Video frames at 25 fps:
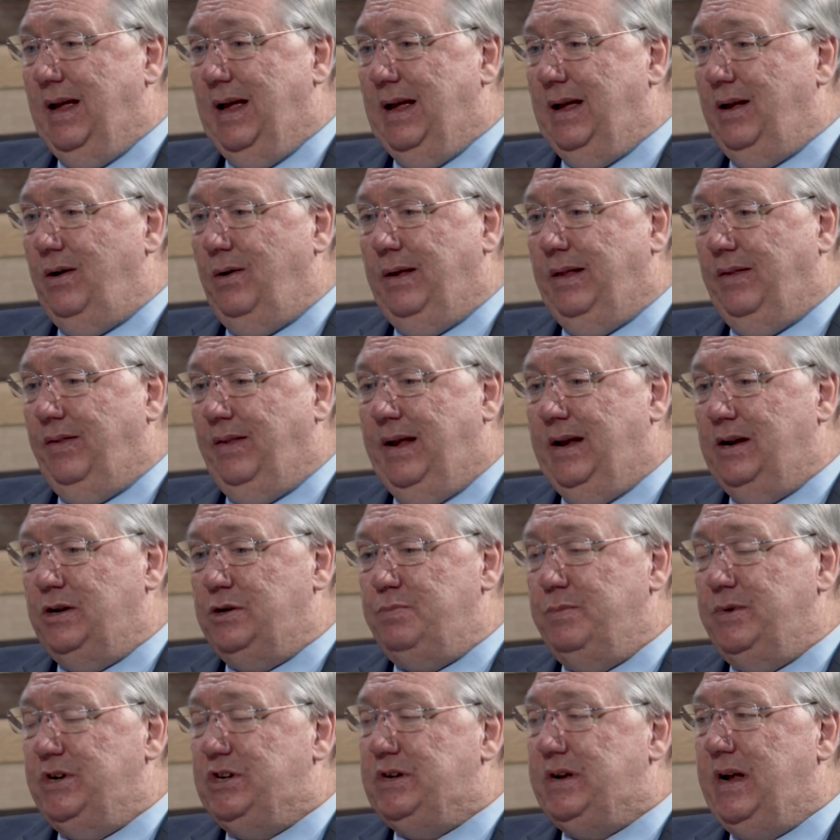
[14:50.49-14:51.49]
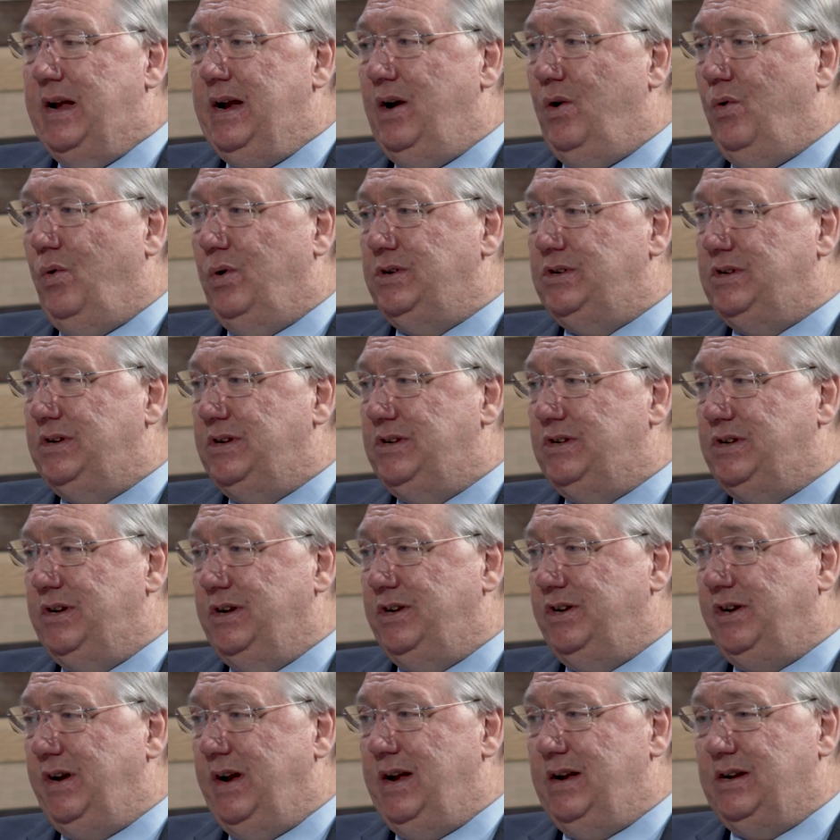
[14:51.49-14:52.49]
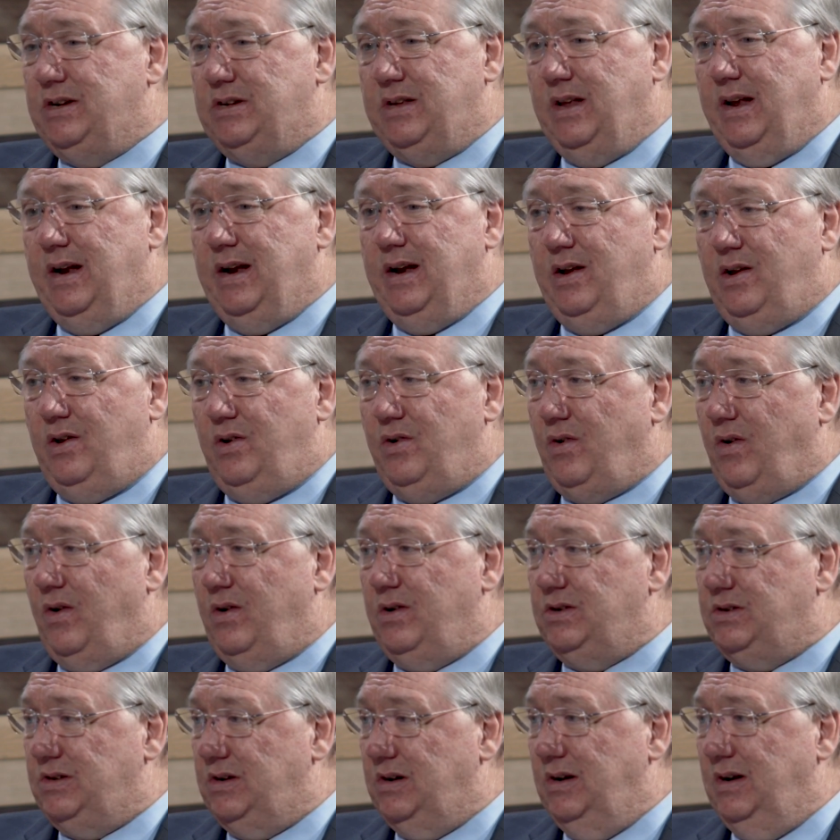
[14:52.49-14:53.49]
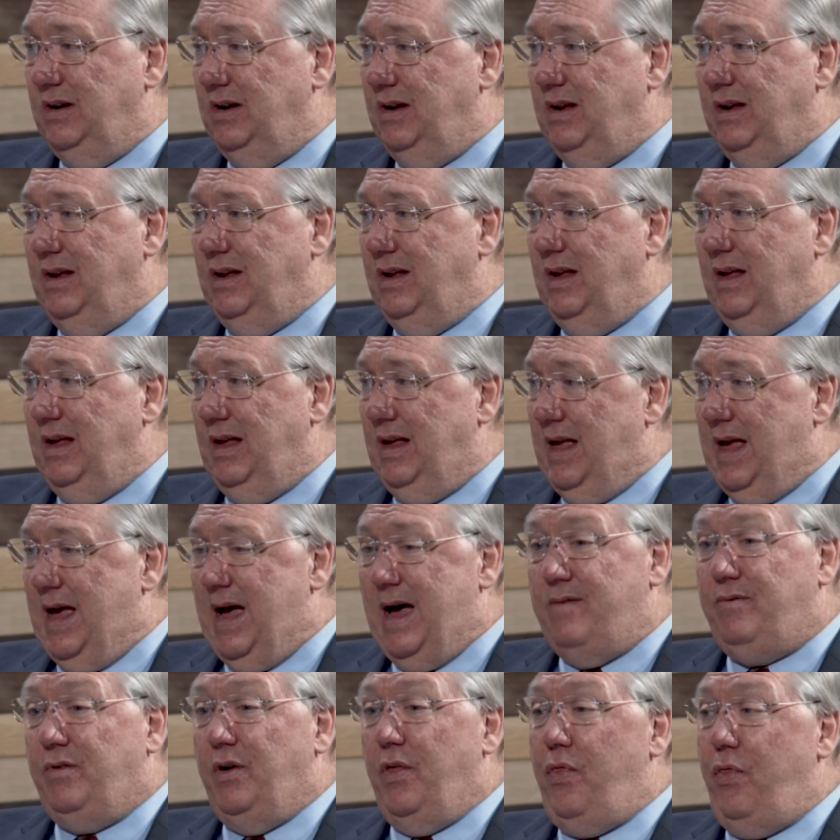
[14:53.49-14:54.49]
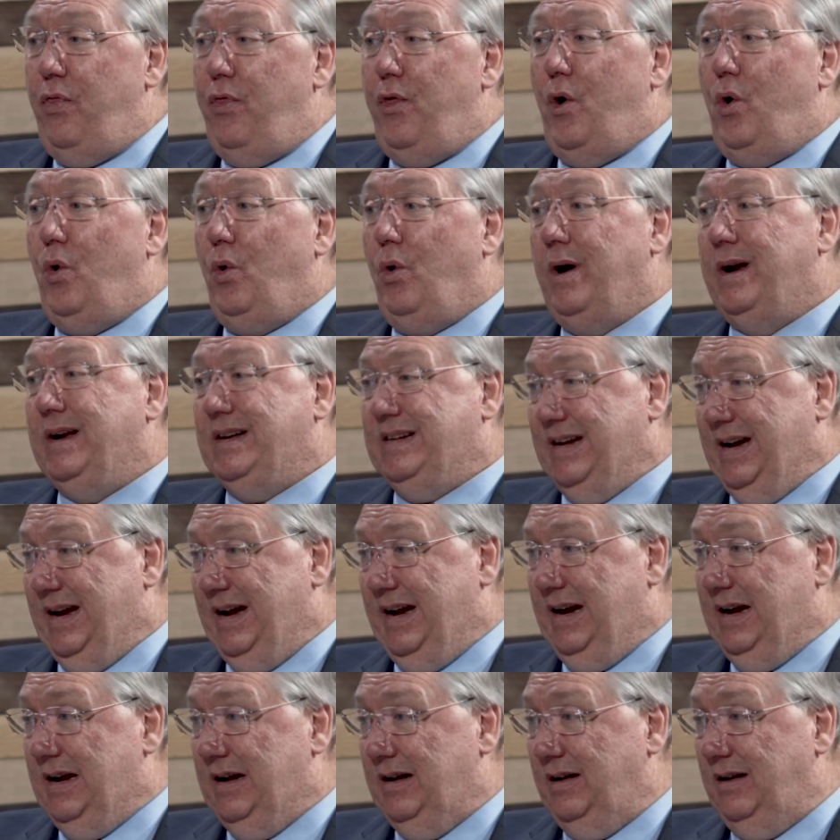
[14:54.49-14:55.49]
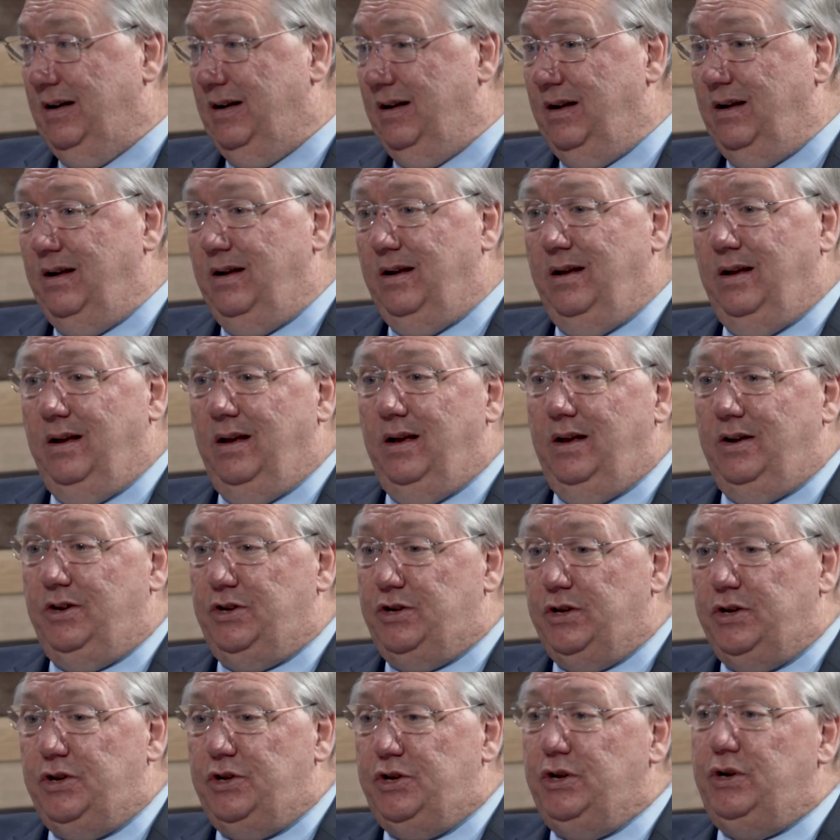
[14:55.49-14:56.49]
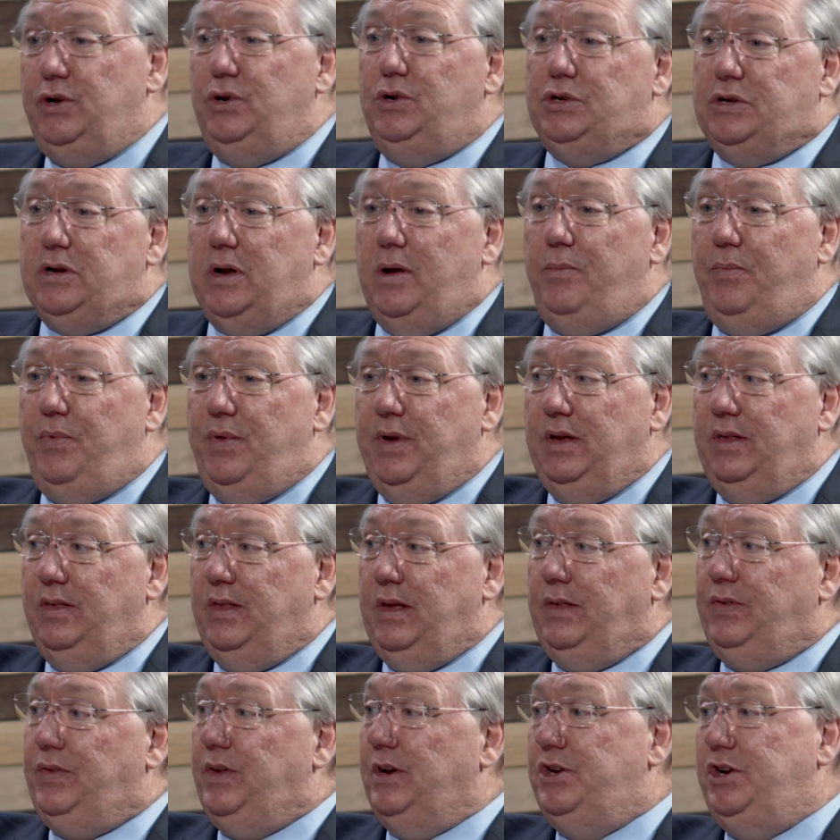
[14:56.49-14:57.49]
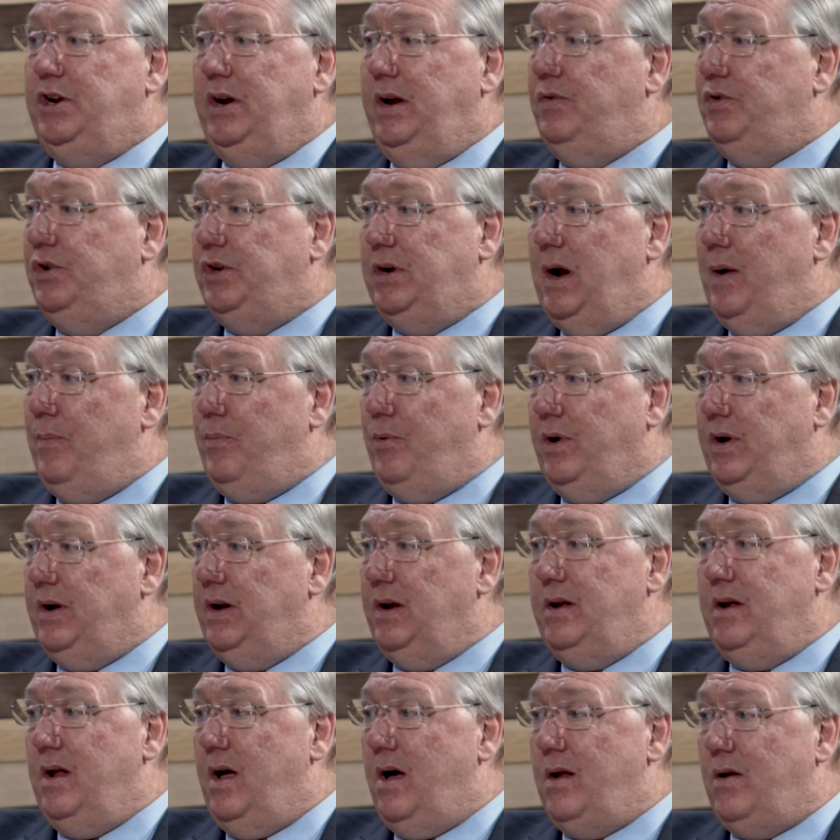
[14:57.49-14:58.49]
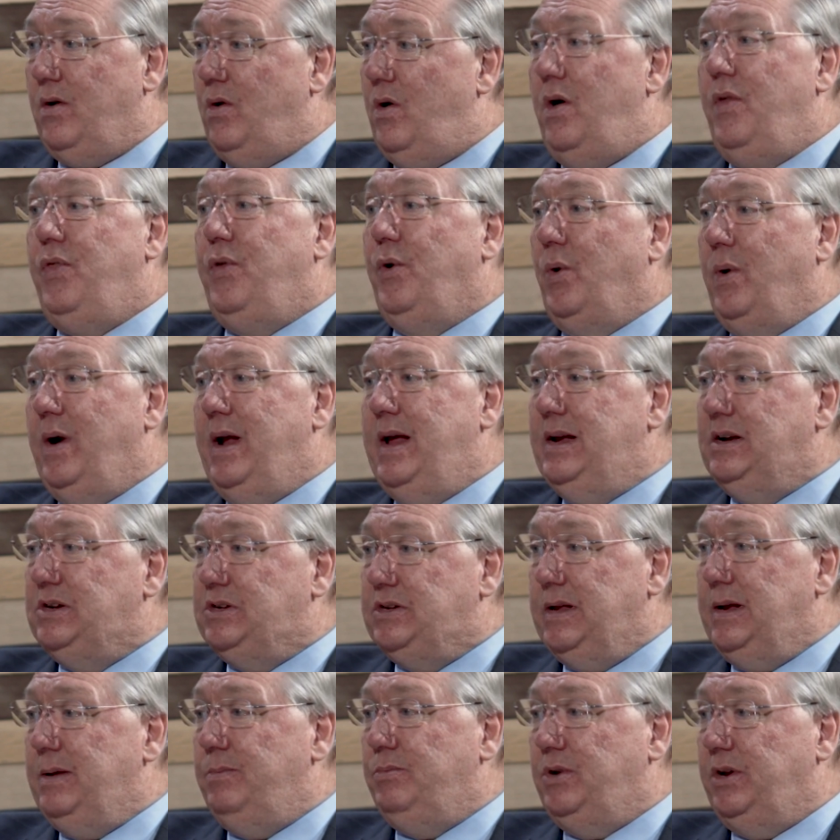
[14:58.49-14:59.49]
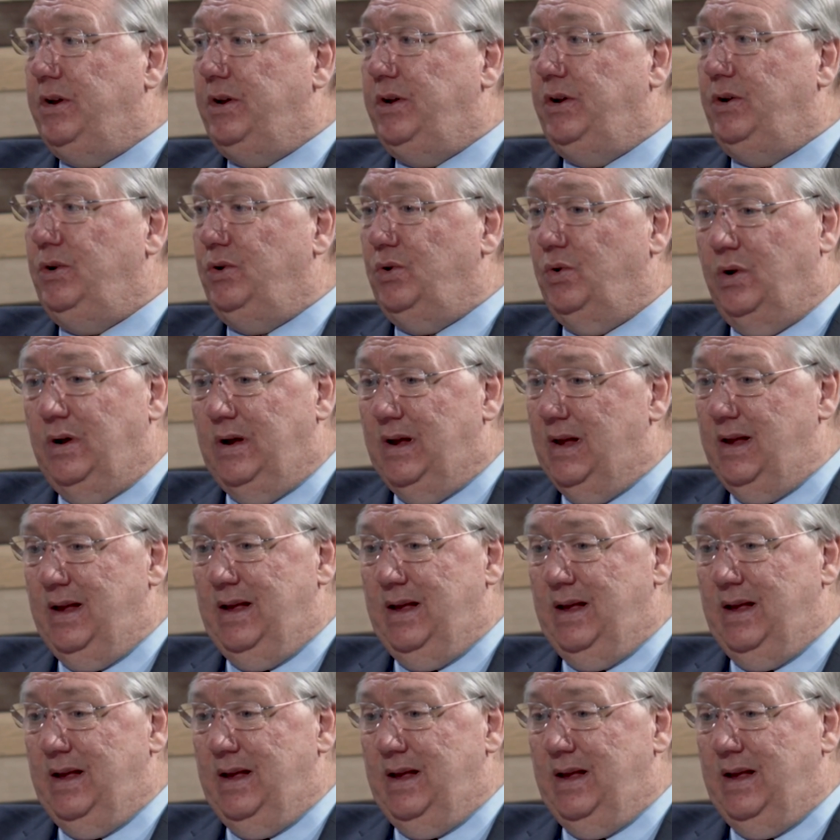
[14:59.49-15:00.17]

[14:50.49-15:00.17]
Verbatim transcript: Uh, his mistake was to suggest that elders have authority to do something that the chief shepherd did not authorize them to do.